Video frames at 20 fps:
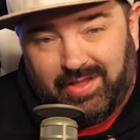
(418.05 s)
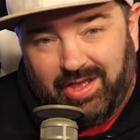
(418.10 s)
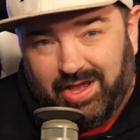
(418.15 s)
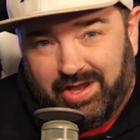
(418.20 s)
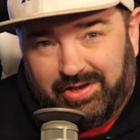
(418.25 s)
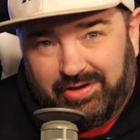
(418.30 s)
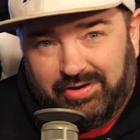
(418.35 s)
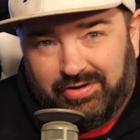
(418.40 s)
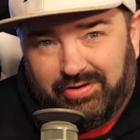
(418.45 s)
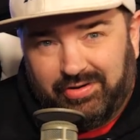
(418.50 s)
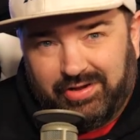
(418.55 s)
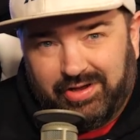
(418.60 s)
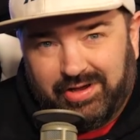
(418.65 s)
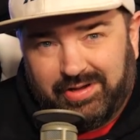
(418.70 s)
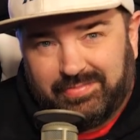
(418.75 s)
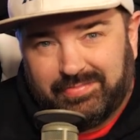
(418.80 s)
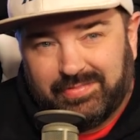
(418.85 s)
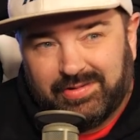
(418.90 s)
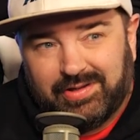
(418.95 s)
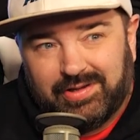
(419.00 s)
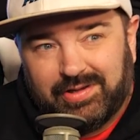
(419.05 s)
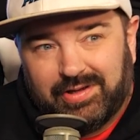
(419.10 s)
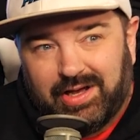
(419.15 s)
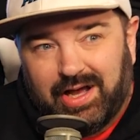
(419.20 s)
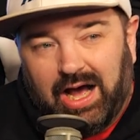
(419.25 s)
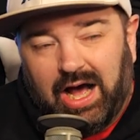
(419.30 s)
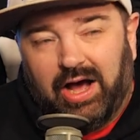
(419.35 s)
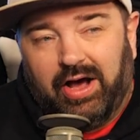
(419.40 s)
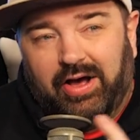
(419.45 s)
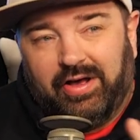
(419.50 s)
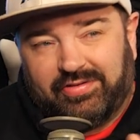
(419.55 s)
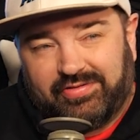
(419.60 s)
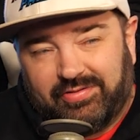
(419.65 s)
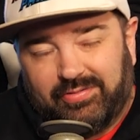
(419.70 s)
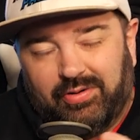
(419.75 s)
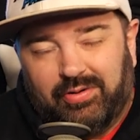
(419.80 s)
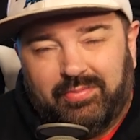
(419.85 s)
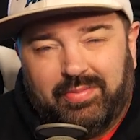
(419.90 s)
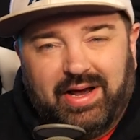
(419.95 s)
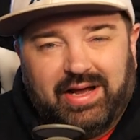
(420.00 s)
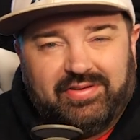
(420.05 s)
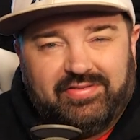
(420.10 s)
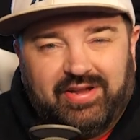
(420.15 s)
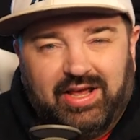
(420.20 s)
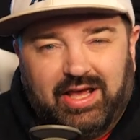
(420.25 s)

I hear ya. I also wouldn't mind